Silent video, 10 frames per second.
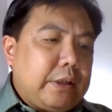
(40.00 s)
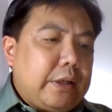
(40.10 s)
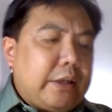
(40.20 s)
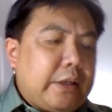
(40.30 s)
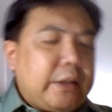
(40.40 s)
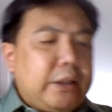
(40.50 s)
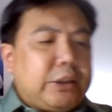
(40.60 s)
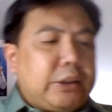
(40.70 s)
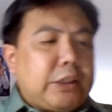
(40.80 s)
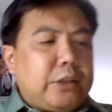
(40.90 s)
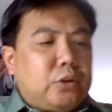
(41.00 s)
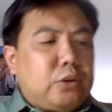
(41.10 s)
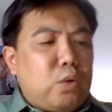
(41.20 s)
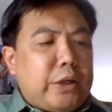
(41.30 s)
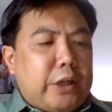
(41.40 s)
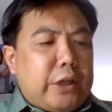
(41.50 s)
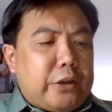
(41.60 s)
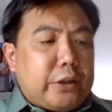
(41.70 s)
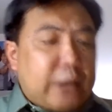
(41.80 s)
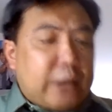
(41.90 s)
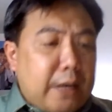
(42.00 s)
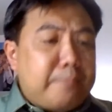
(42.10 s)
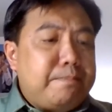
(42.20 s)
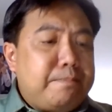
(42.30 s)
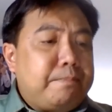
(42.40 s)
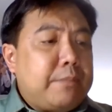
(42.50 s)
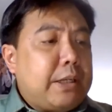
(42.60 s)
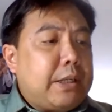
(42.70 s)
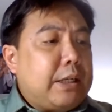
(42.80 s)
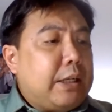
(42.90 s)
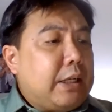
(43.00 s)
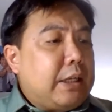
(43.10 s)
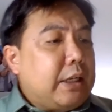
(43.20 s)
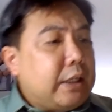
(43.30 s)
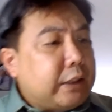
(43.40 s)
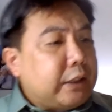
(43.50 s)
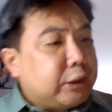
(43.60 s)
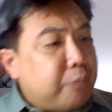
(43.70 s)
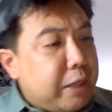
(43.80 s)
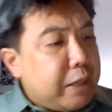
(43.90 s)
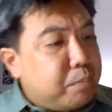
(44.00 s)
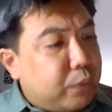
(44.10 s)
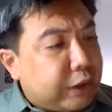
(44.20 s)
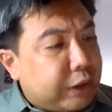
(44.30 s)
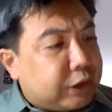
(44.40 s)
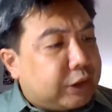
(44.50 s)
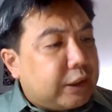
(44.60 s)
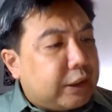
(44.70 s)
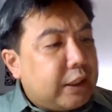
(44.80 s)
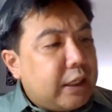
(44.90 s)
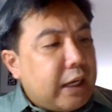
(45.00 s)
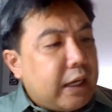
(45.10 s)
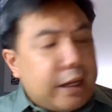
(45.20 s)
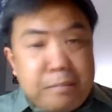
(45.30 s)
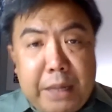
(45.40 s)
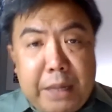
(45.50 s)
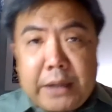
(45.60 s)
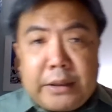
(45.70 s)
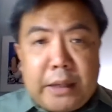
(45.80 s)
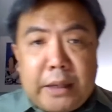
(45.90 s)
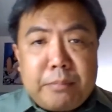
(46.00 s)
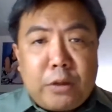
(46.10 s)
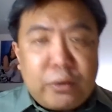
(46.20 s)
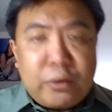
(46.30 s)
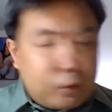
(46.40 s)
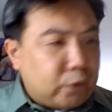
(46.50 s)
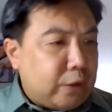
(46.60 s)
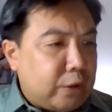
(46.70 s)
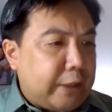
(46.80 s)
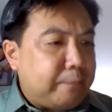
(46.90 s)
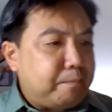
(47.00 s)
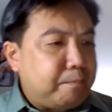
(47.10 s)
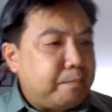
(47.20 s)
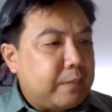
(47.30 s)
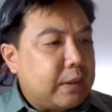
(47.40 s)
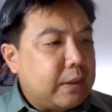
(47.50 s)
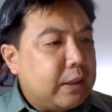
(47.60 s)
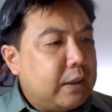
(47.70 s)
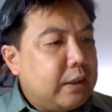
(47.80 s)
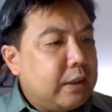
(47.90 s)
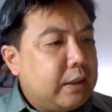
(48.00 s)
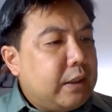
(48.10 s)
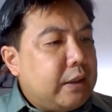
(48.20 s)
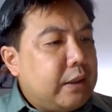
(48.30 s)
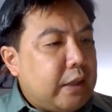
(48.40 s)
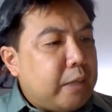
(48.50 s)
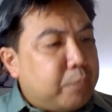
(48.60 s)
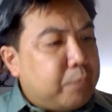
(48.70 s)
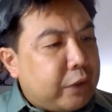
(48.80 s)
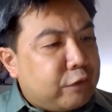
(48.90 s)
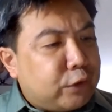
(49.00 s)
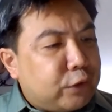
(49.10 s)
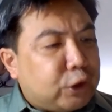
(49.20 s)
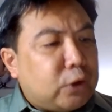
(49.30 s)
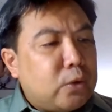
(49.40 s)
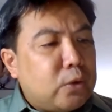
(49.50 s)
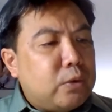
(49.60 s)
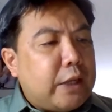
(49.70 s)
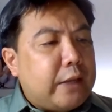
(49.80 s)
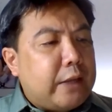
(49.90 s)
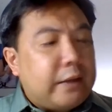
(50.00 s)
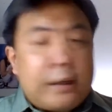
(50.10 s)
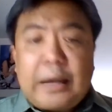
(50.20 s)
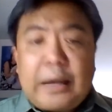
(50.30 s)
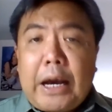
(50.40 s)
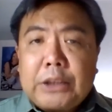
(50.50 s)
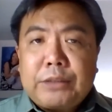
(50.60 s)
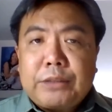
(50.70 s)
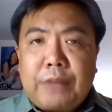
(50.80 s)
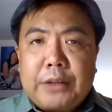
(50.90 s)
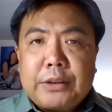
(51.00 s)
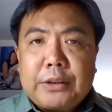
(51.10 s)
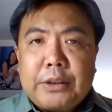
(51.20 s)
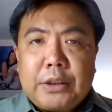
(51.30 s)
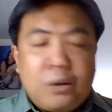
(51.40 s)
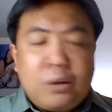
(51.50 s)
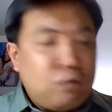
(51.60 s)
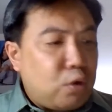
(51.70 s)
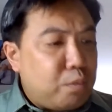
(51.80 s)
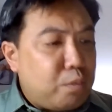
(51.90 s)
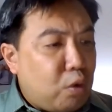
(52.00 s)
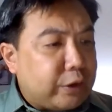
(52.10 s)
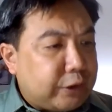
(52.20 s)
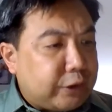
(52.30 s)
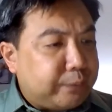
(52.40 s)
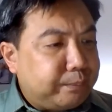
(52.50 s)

Then they said to one another, Come, let us make bricks and bake them thoroughly. They had brick for stone, and they had asphalt for mortar.